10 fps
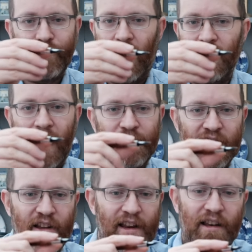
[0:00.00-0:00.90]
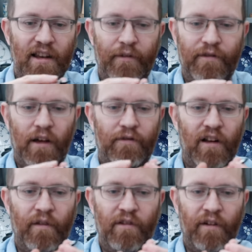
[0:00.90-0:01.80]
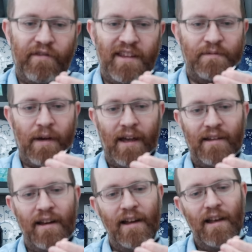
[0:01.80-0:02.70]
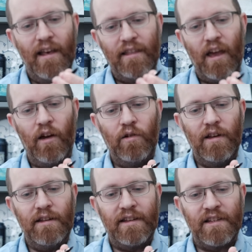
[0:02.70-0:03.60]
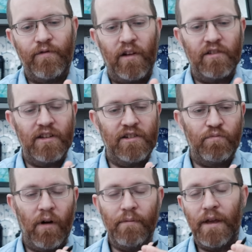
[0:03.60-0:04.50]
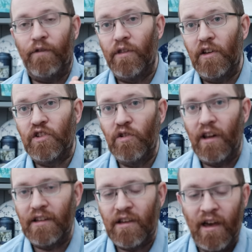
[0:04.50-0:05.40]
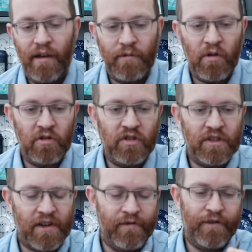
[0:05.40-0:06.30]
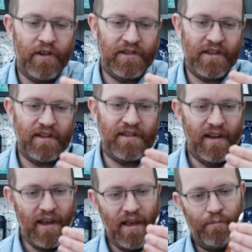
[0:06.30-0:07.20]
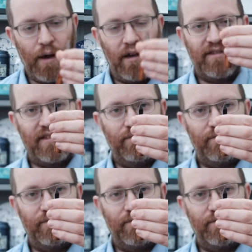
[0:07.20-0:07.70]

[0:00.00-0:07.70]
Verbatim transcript: I absolutely love, love, love, love this pen. The only disadvantage might be for those who like um, cartridge converters, but